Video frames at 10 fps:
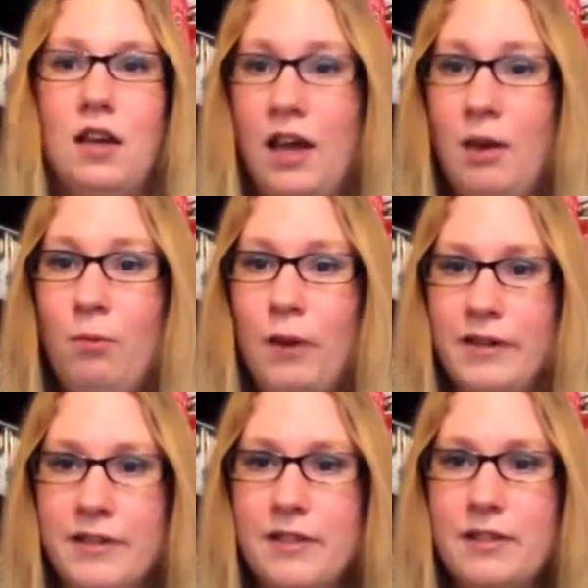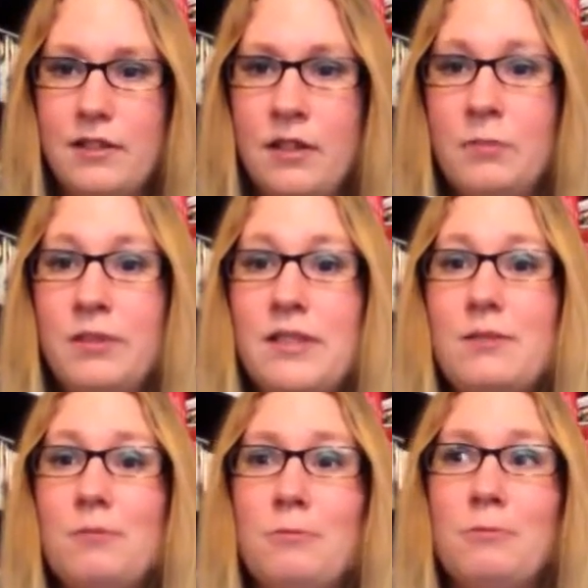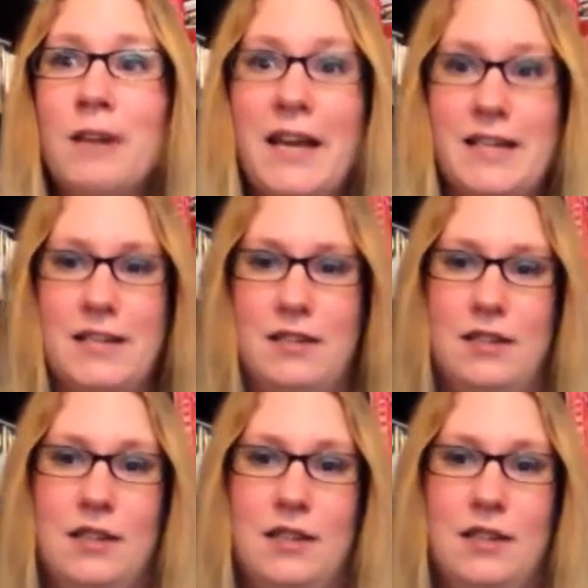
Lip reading: And it was. It was great.